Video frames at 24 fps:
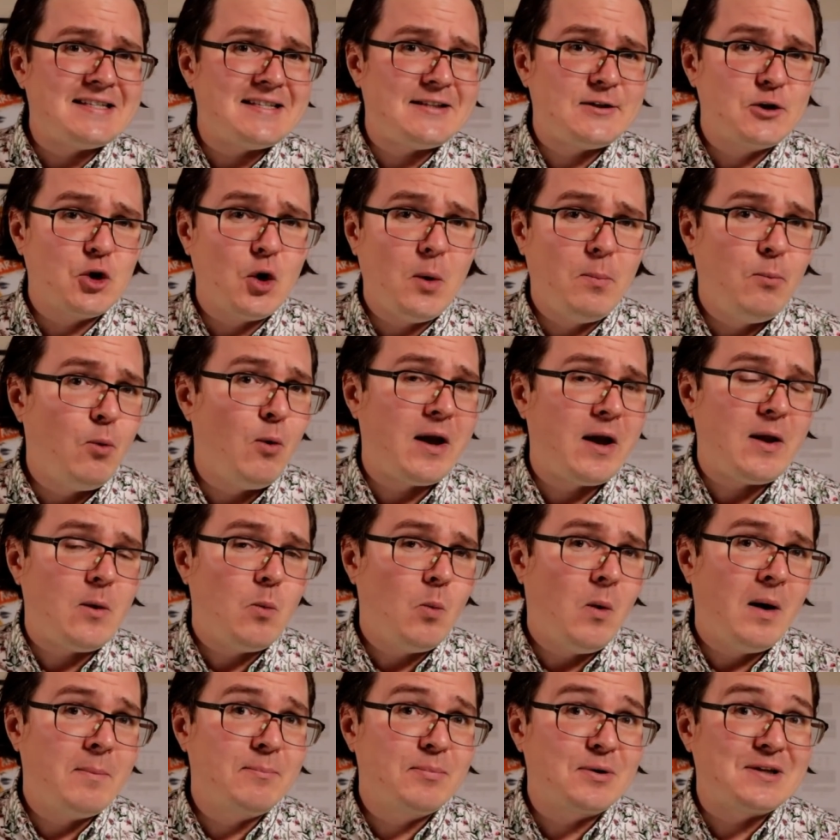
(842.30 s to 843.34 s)

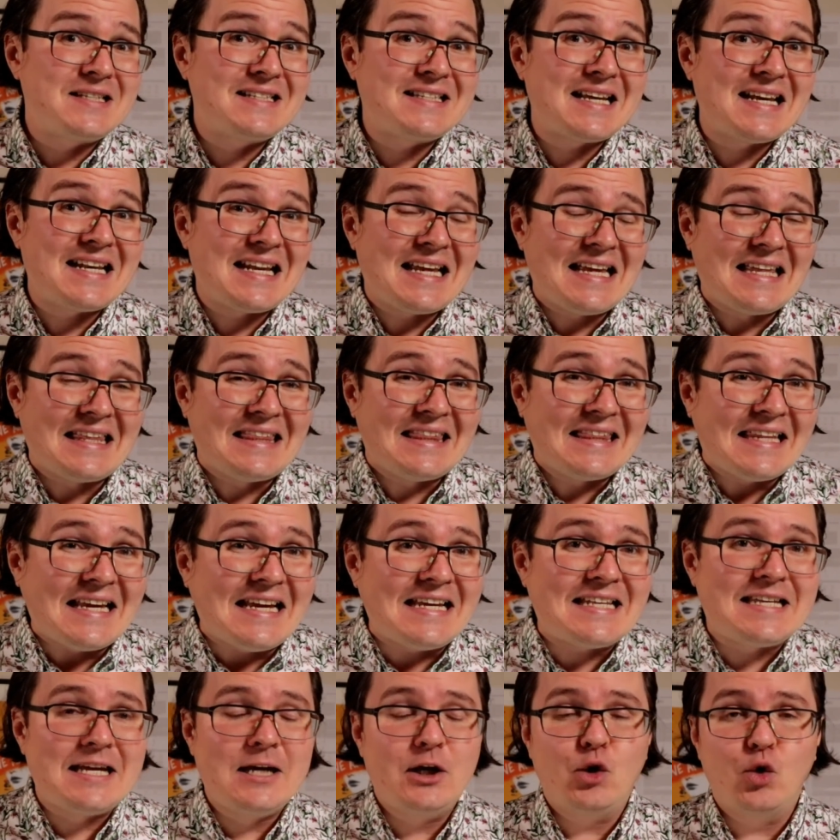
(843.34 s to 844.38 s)
0.1%
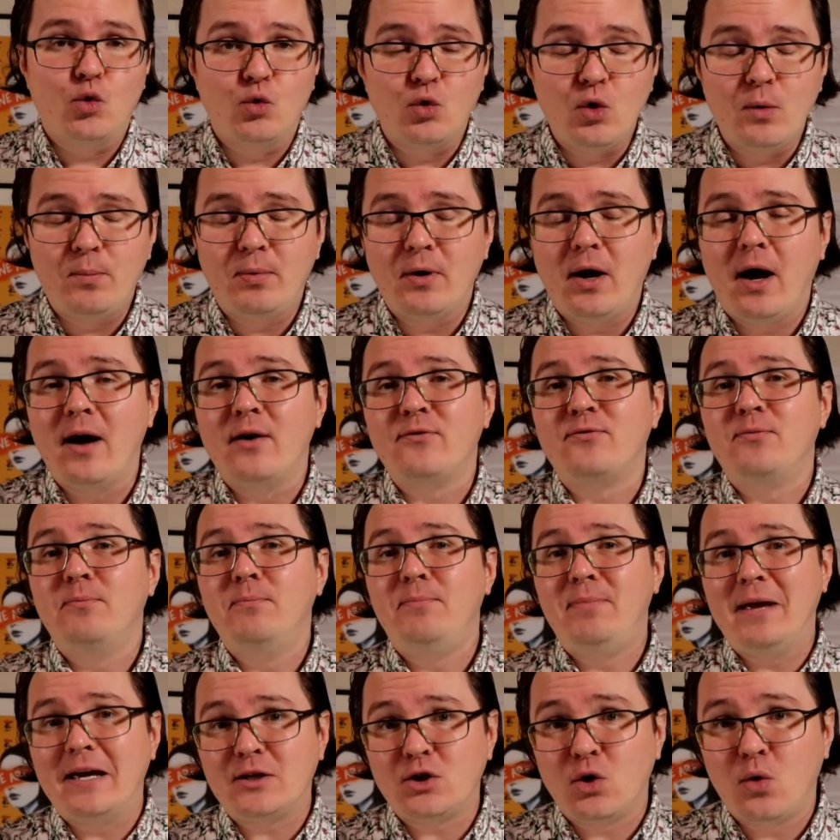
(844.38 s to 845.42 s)
elite group of
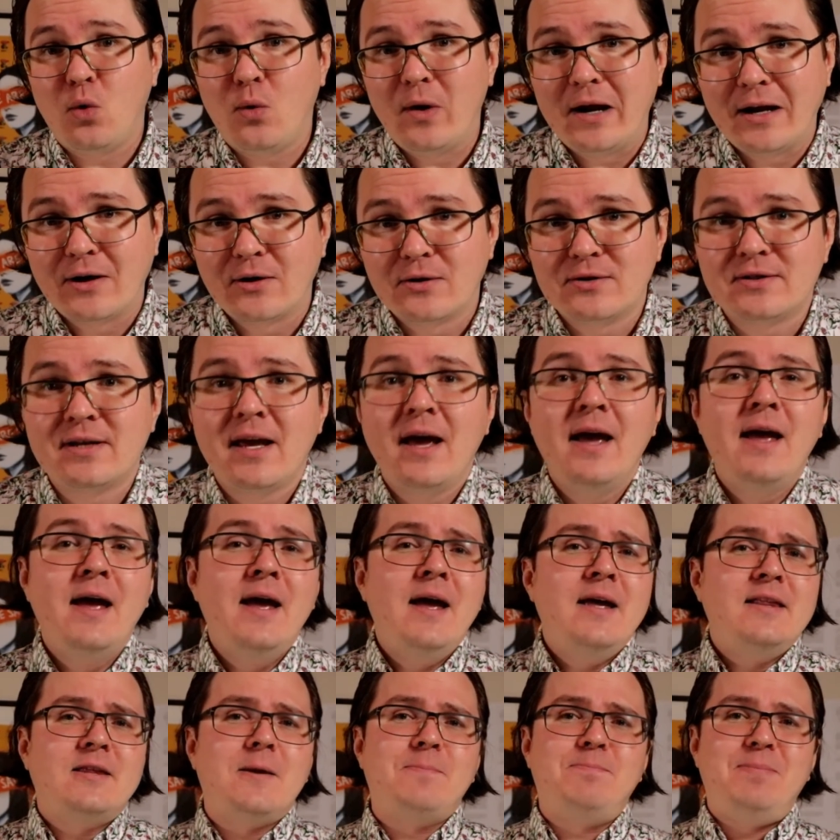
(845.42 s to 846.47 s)
Bitcoiners.
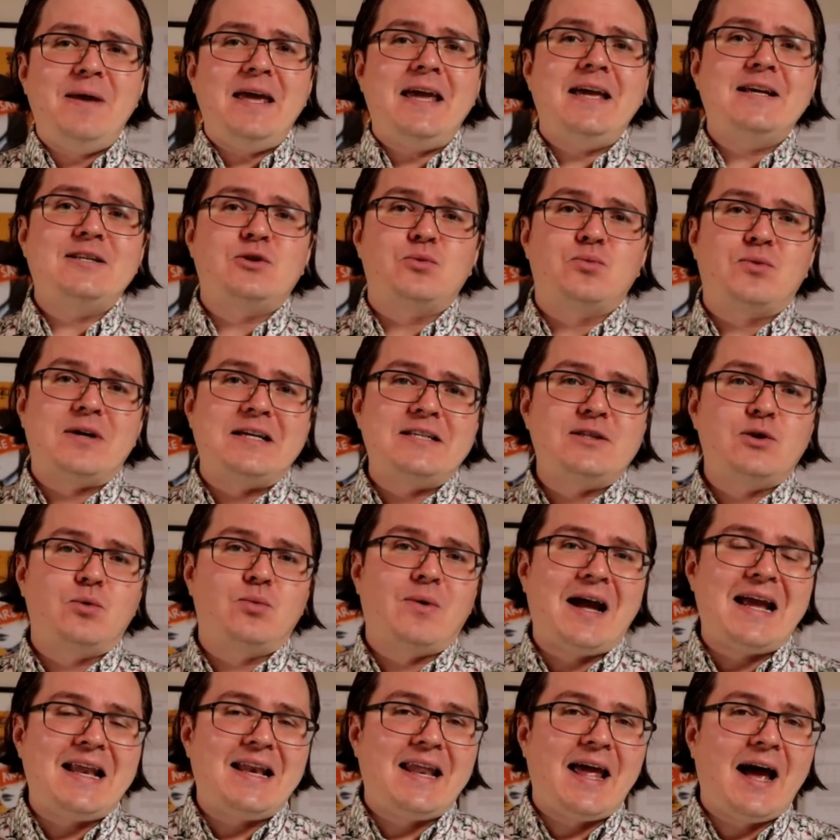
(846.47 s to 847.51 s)
The biggest risk
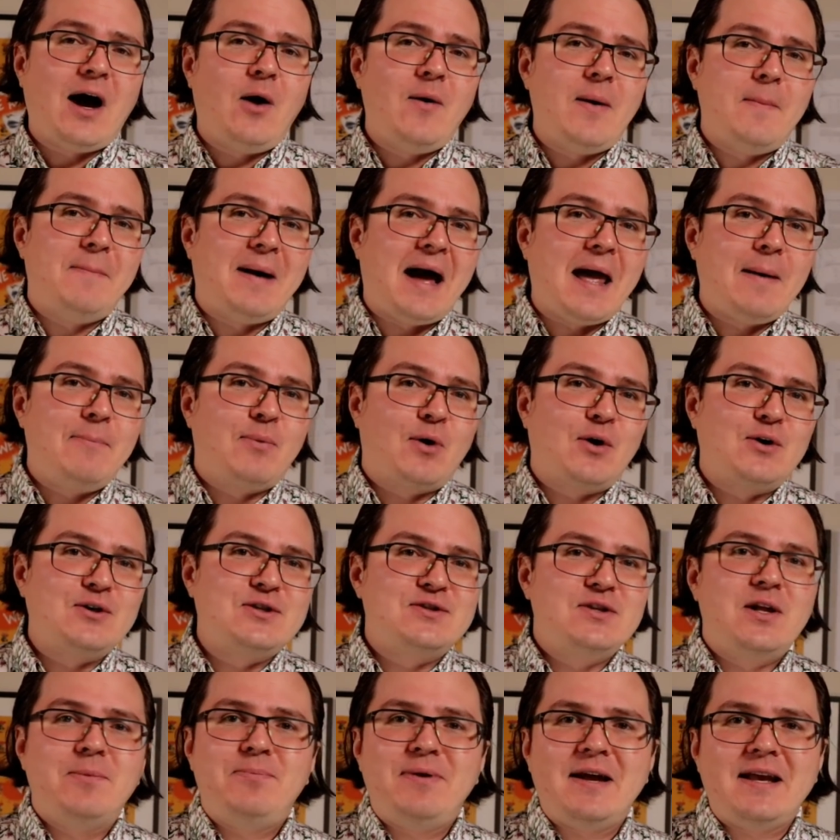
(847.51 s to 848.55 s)
right now, in my
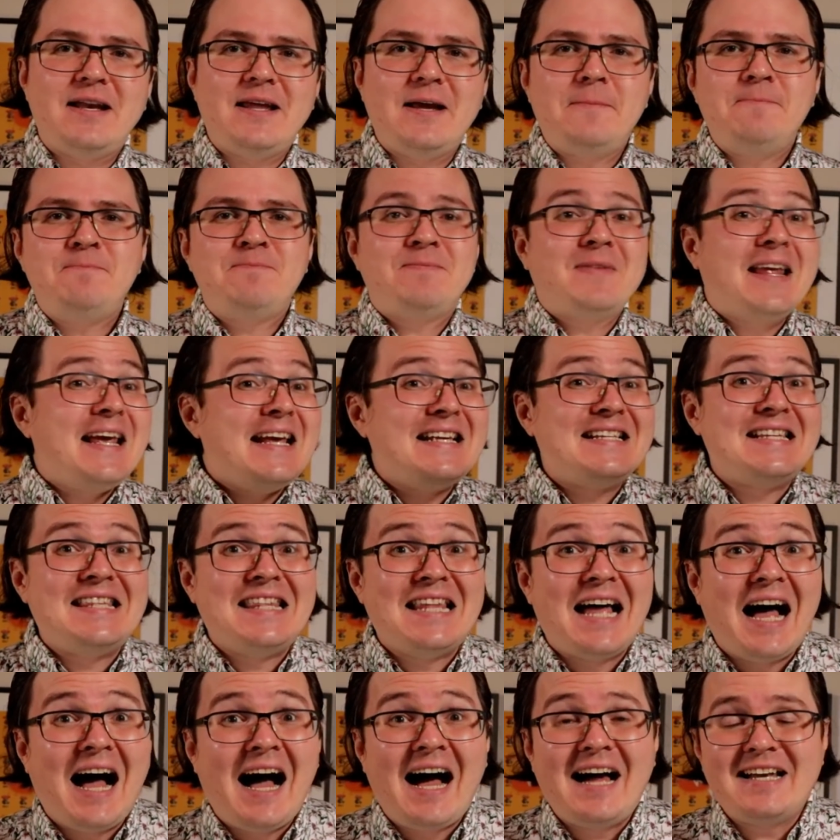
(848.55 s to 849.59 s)
personal opinion, is
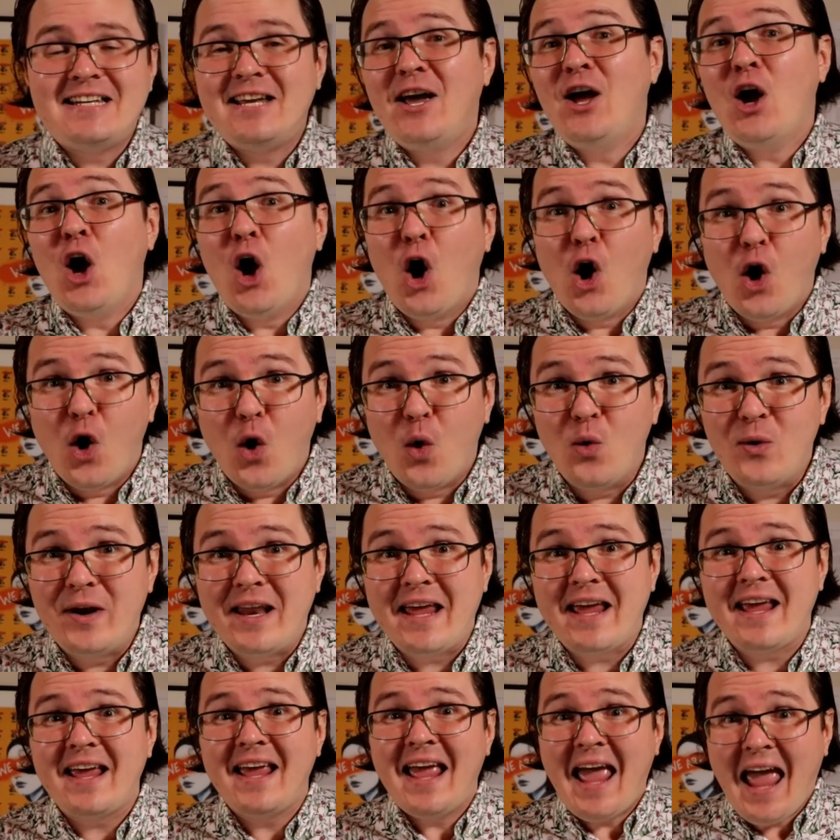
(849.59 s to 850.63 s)
not
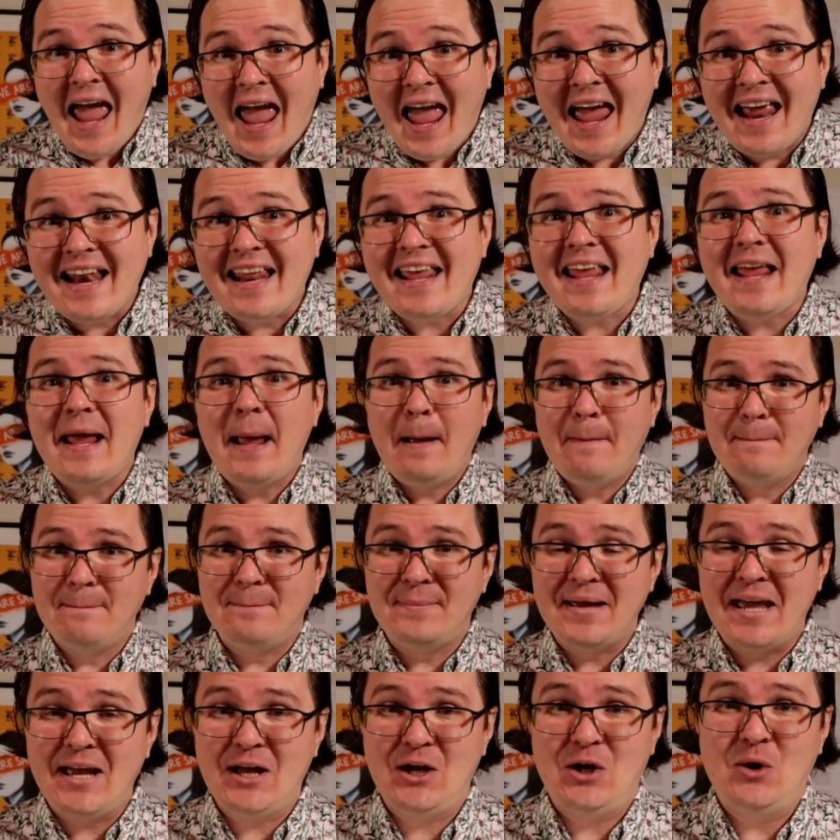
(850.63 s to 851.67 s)
owning any
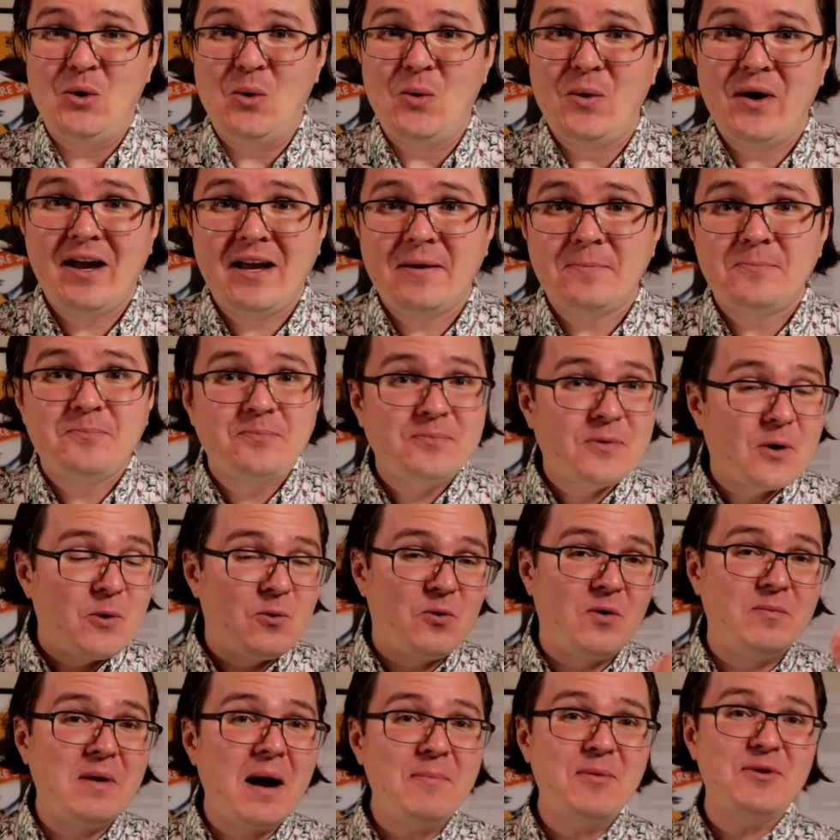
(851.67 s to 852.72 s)
Bitcoin.
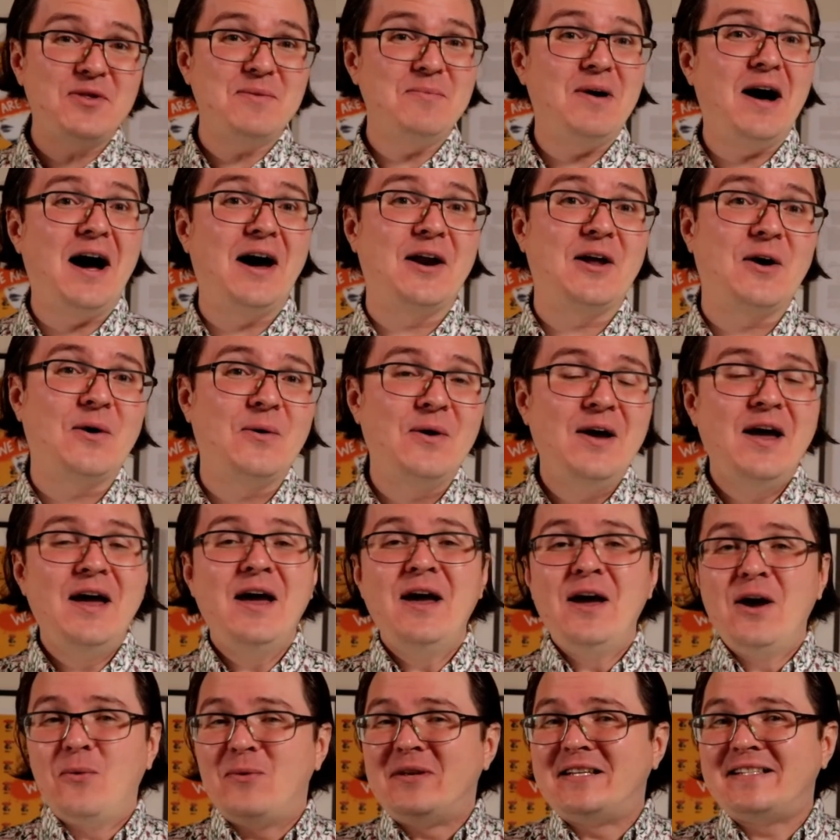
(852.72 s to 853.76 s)
Remember the motto
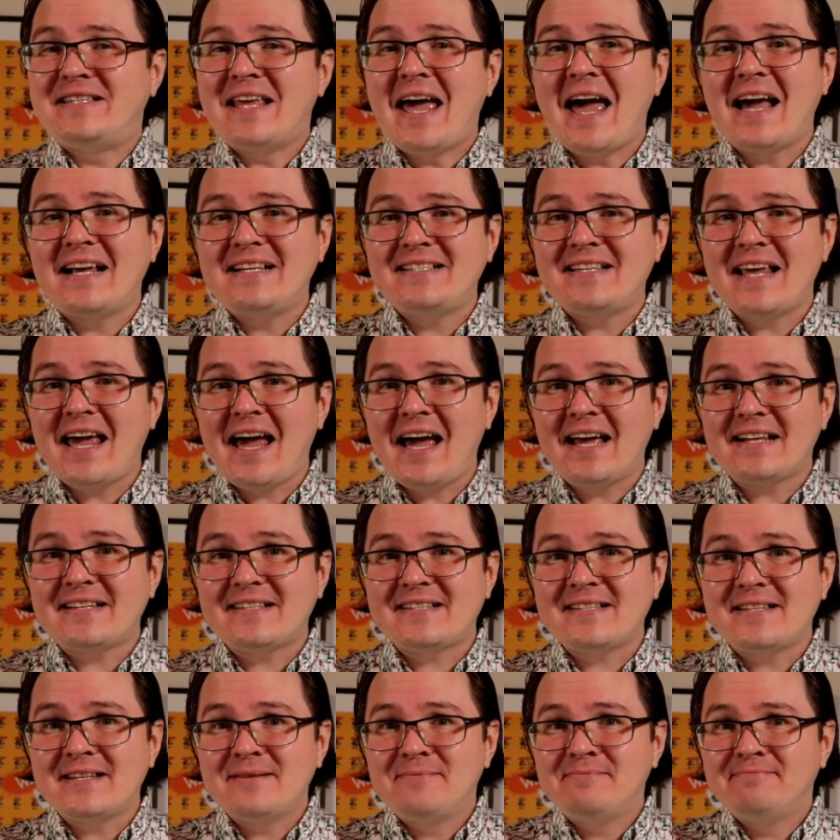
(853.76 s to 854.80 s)
we stack
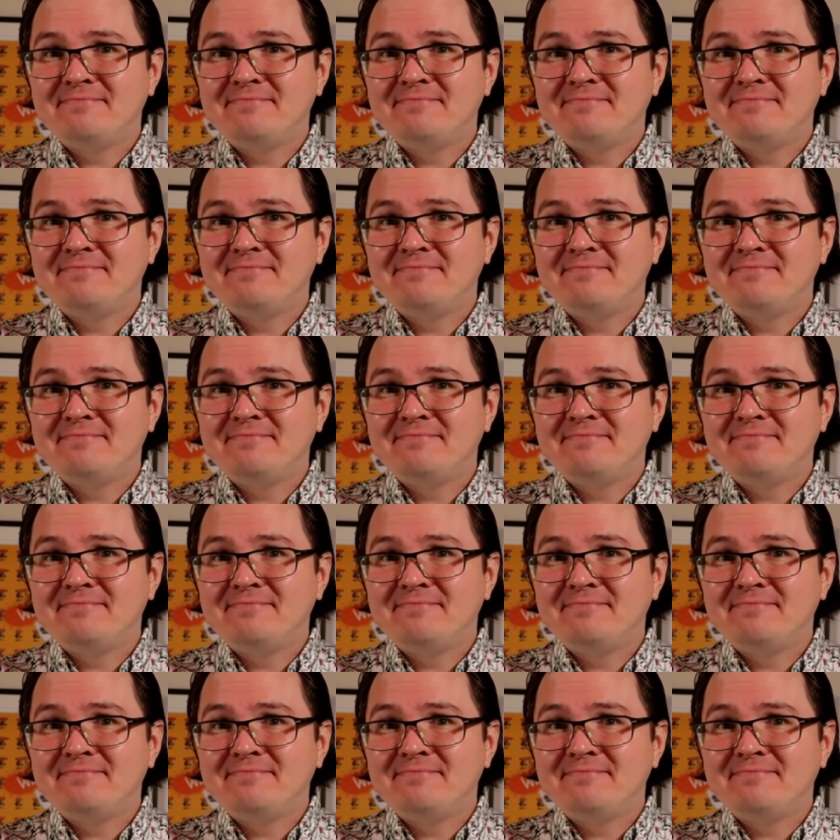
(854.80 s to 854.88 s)
sats